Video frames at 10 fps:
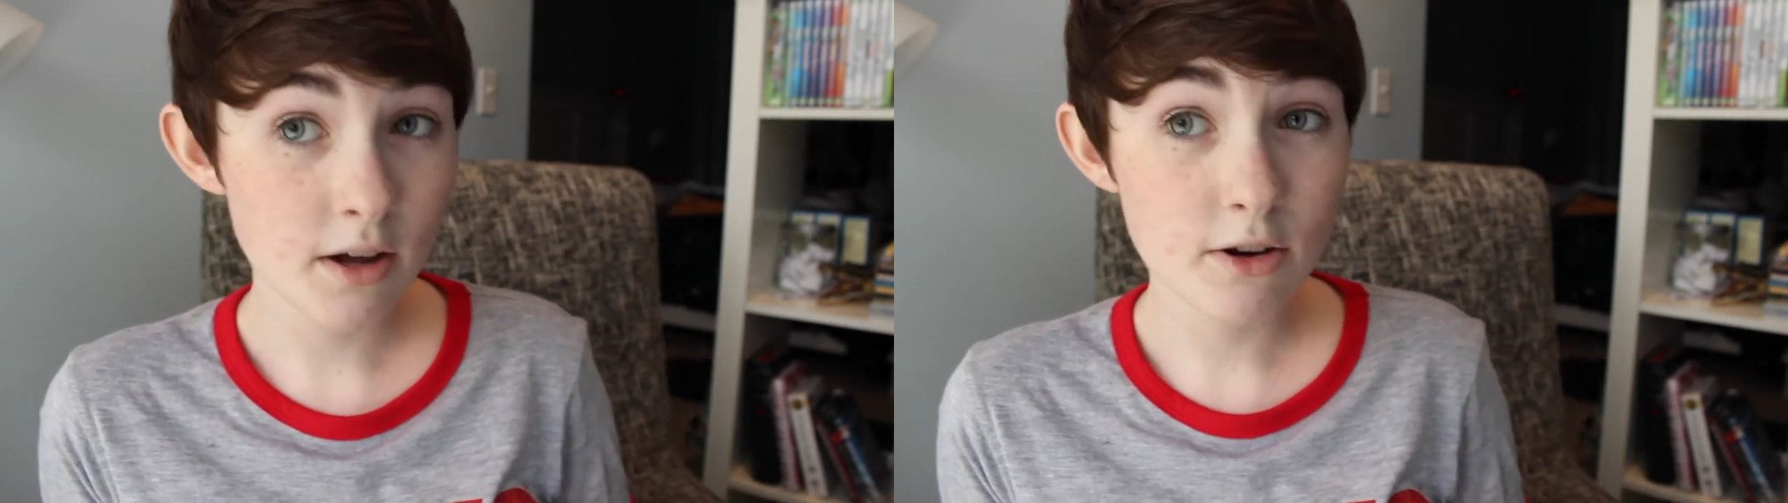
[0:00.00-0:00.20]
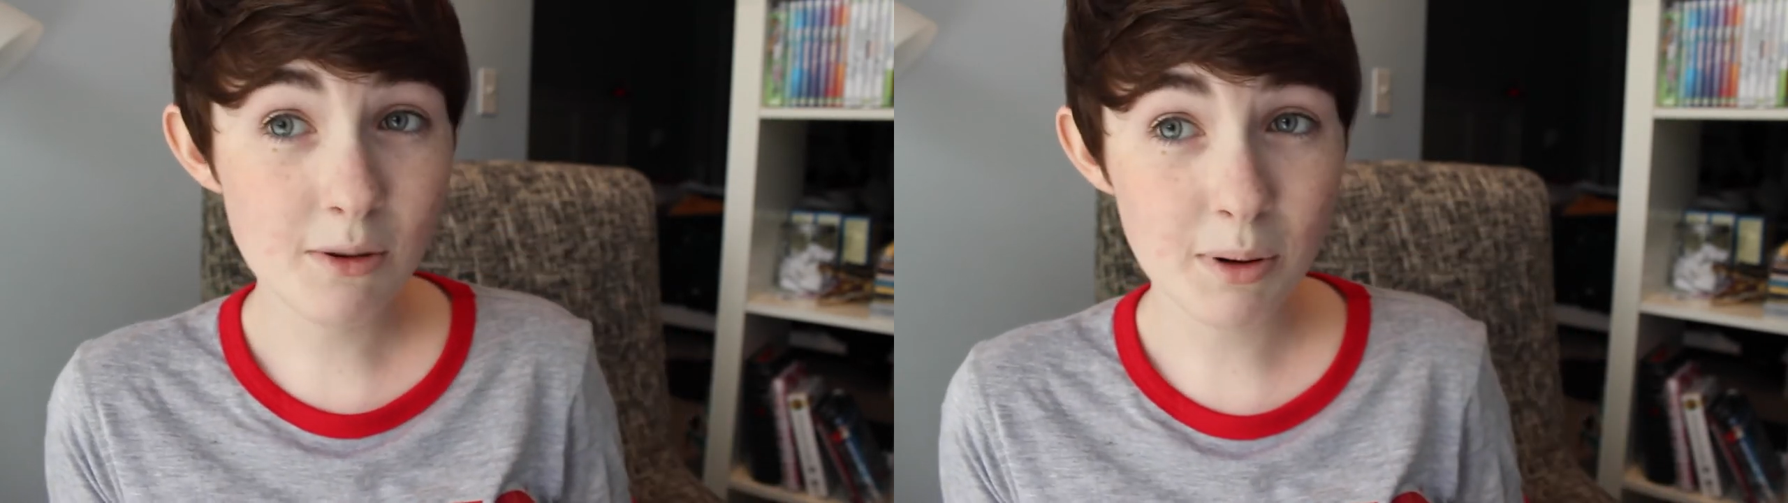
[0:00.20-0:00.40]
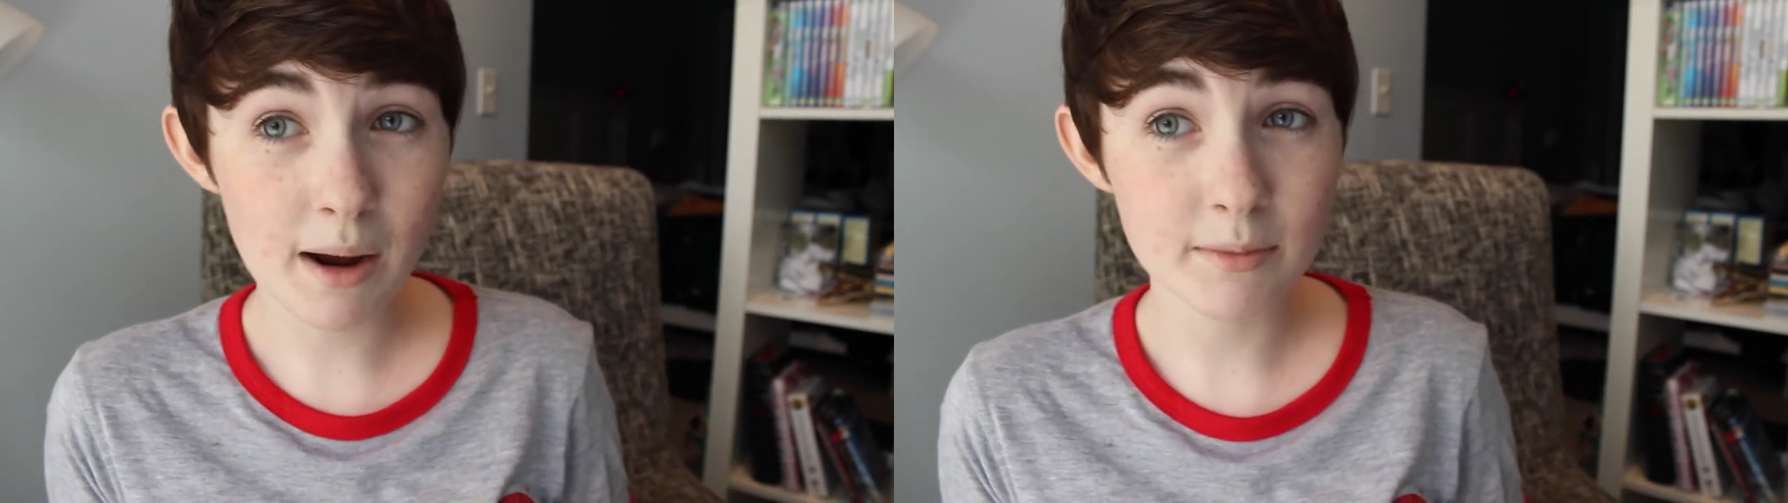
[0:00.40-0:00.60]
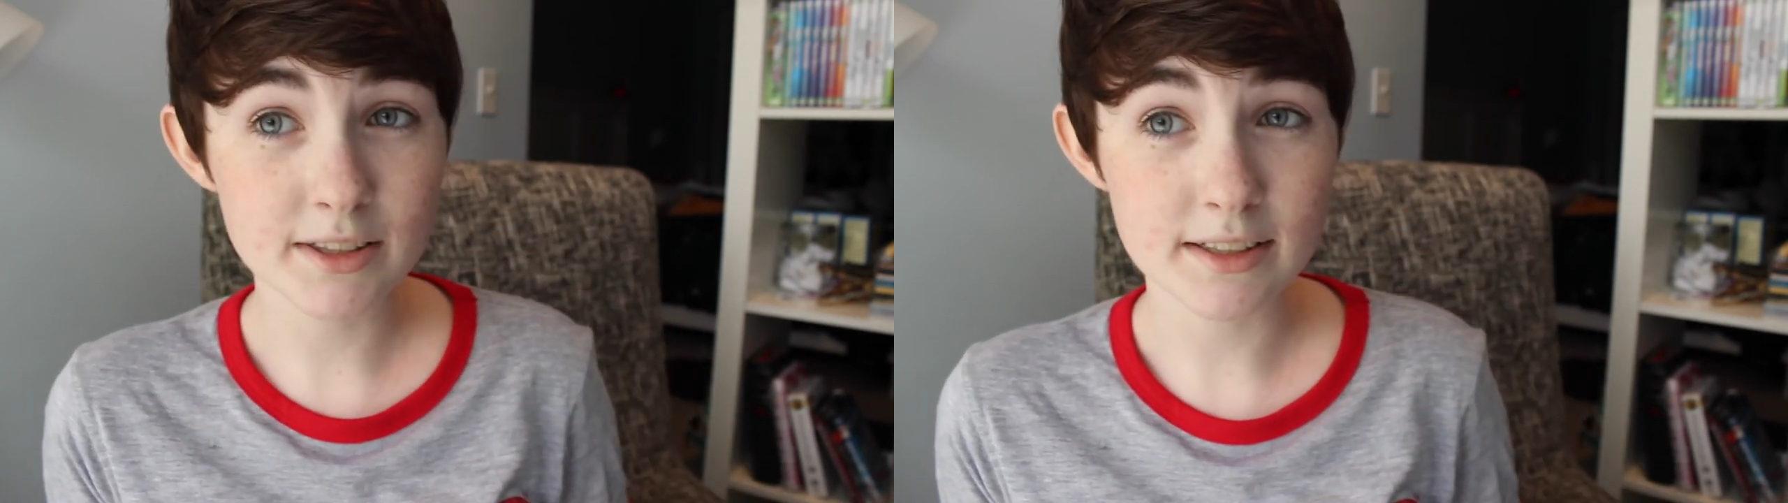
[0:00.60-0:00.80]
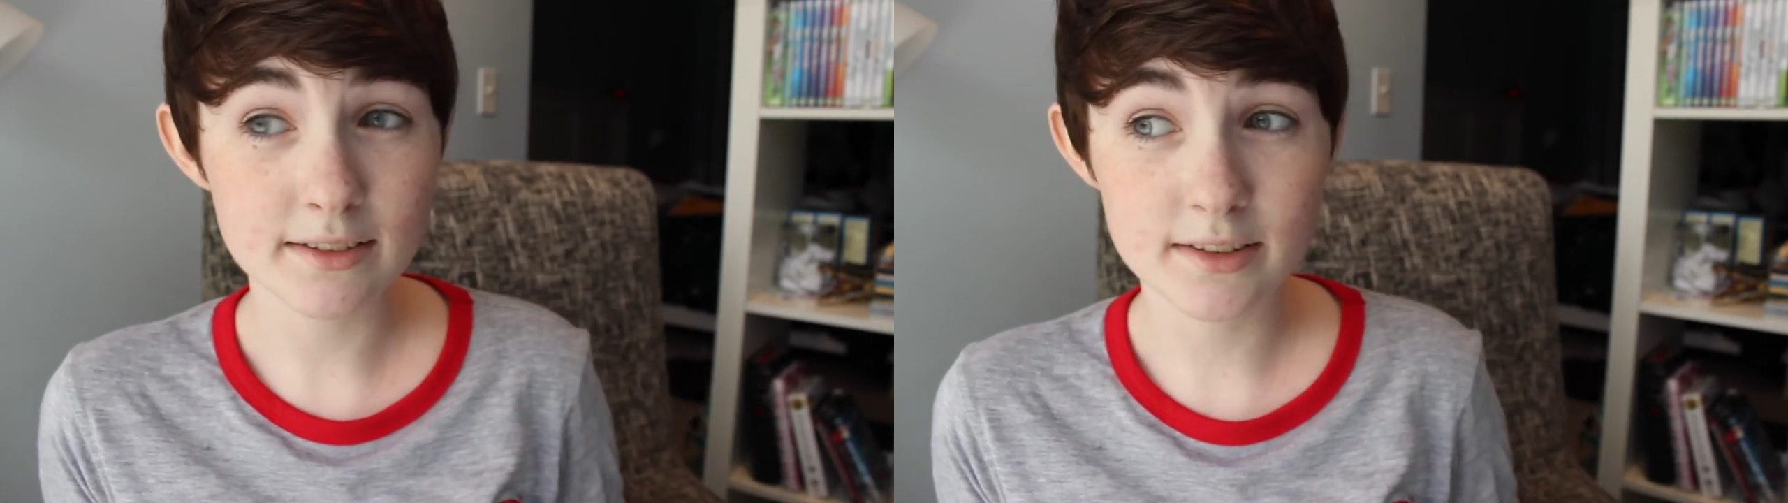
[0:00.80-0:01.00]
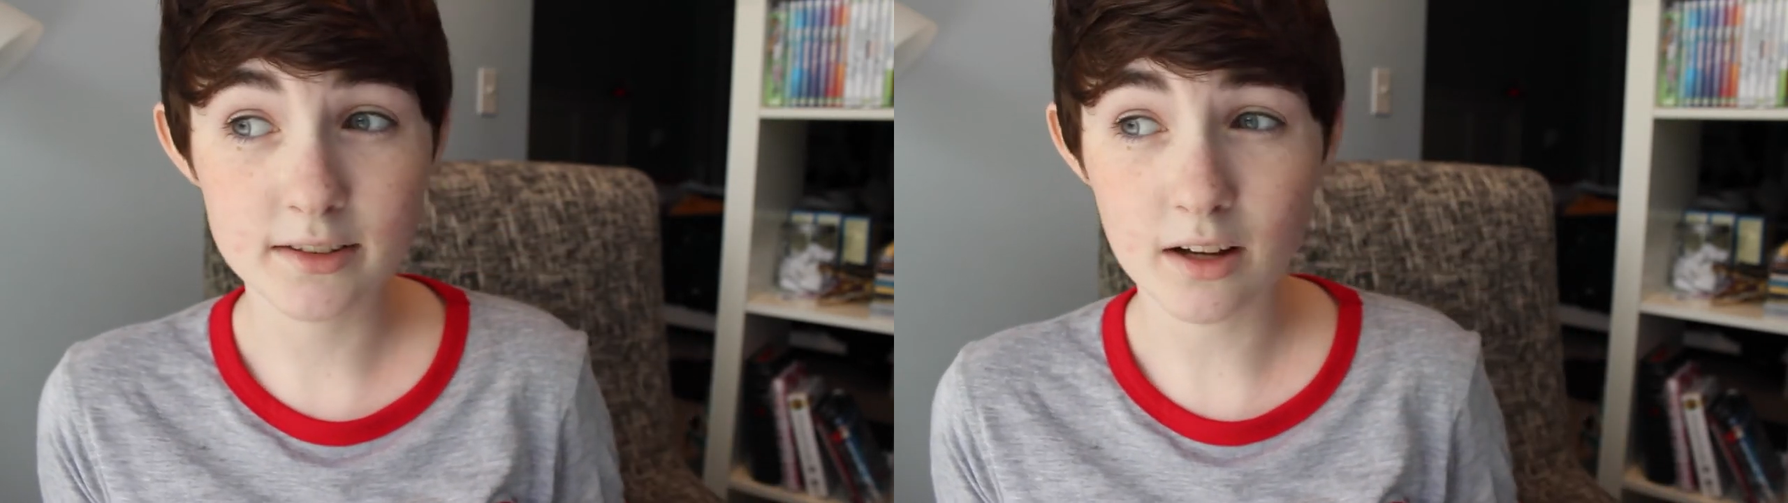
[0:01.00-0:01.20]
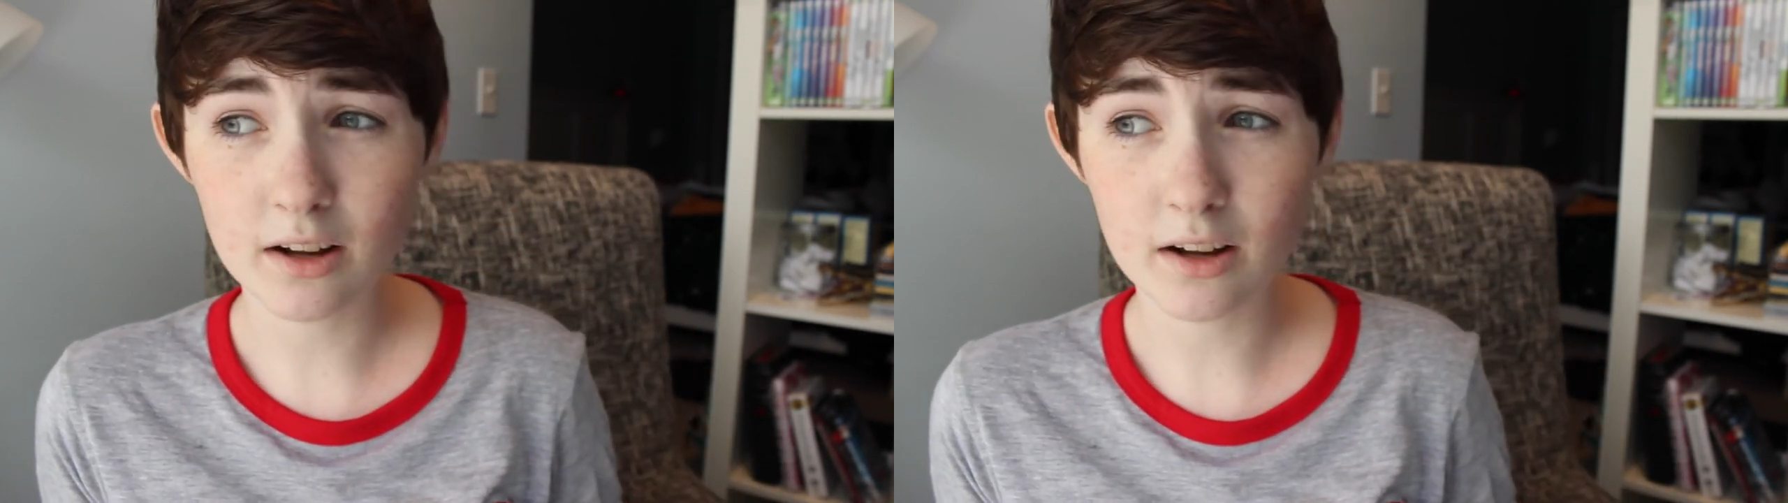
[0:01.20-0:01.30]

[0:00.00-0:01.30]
No promises.